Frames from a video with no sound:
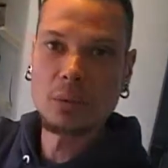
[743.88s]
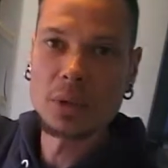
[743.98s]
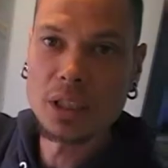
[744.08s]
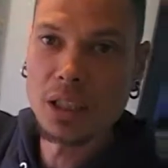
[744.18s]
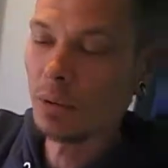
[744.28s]
we
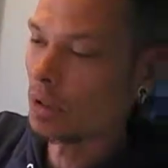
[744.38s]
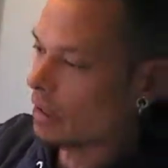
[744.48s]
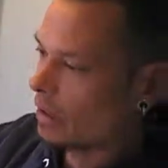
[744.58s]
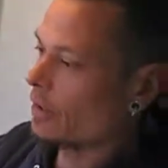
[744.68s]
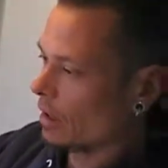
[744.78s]
go, we're
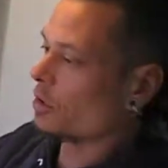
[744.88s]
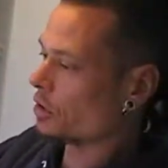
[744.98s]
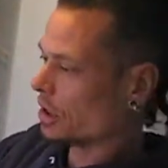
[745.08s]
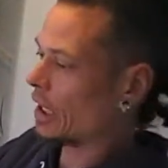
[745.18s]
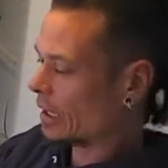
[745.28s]
gonna give it a little
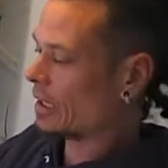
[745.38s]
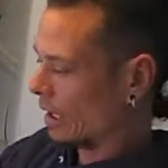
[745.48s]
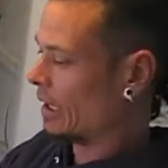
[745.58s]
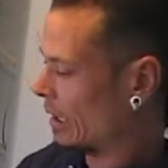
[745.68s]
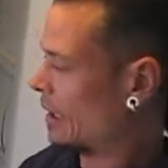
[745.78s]
shake.
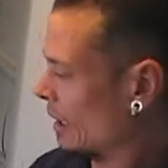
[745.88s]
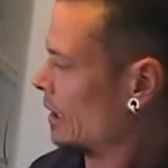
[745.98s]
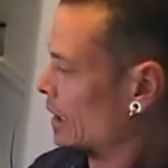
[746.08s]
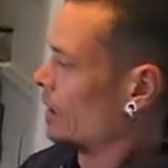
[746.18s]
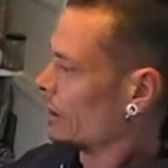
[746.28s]

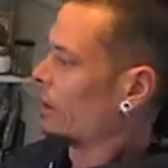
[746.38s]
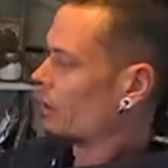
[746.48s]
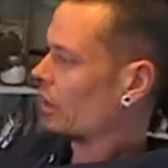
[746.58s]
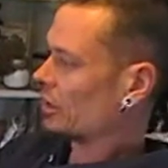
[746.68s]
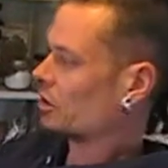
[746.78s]
Get
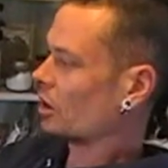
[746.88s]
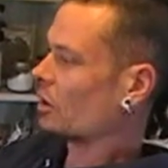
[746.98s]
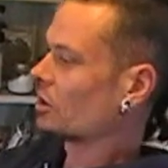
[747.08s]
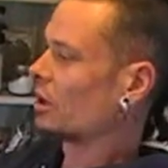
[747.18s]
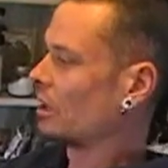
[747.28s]
all that
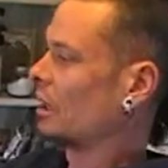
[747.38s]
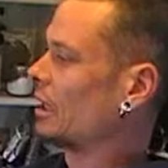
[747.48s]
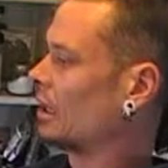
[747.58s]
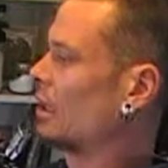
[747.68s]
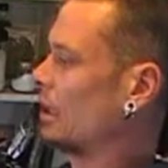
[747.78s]
salt in
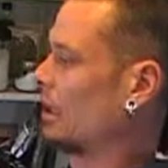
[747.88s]
there.